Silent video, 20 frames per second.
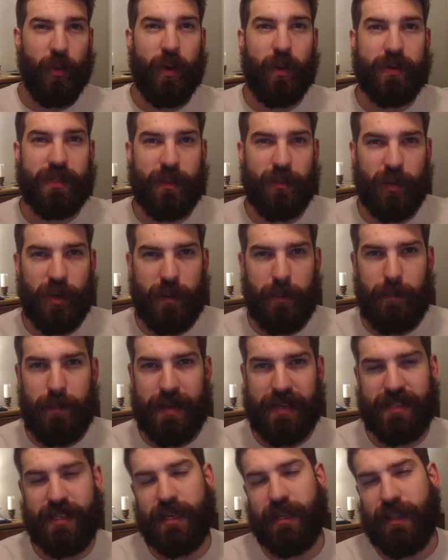The only ones I'm really
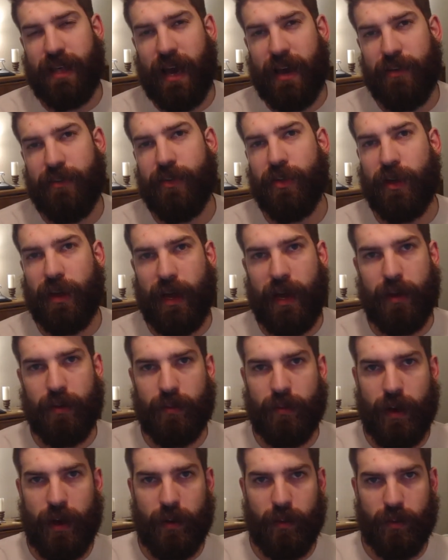missing that I feel like
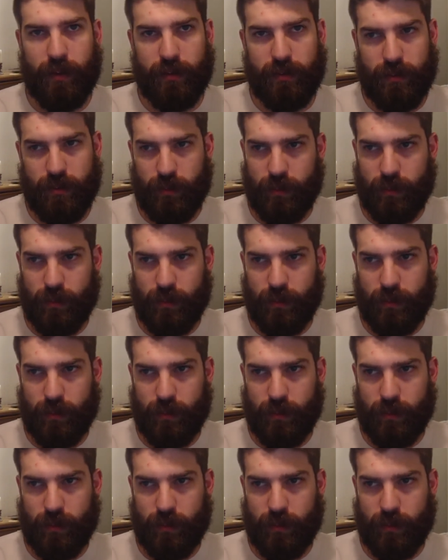I would